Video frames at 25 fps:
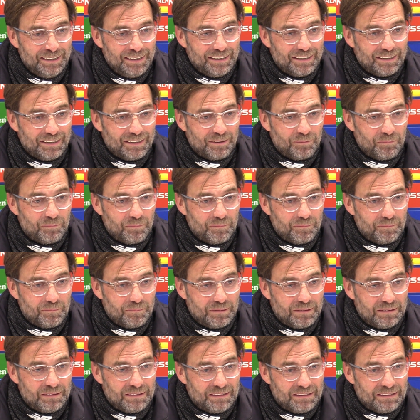There
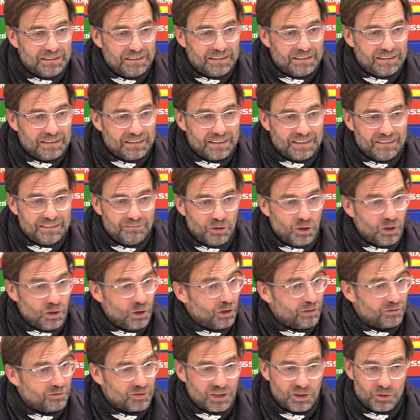were a
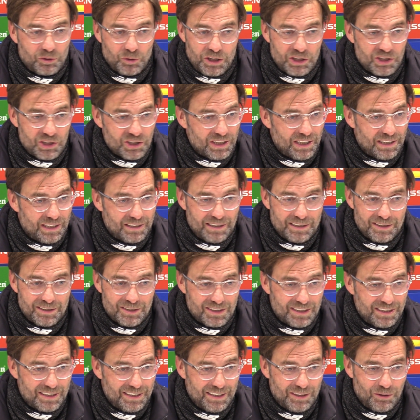lot of situations I didn't
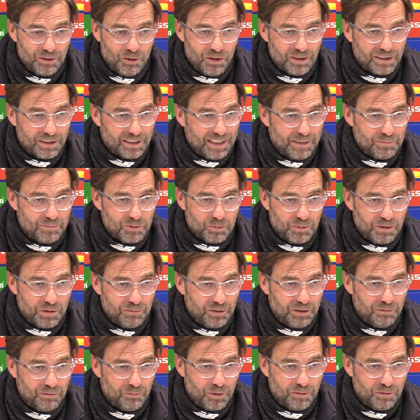see in all the games
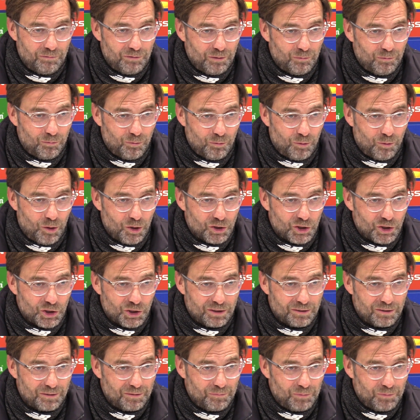when we
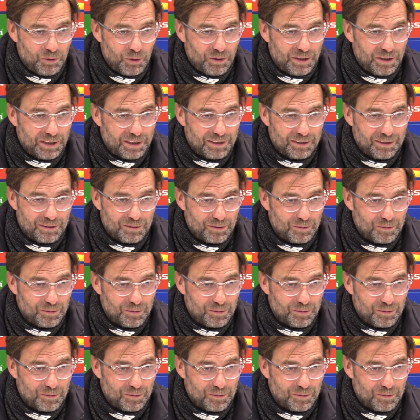watched Munich,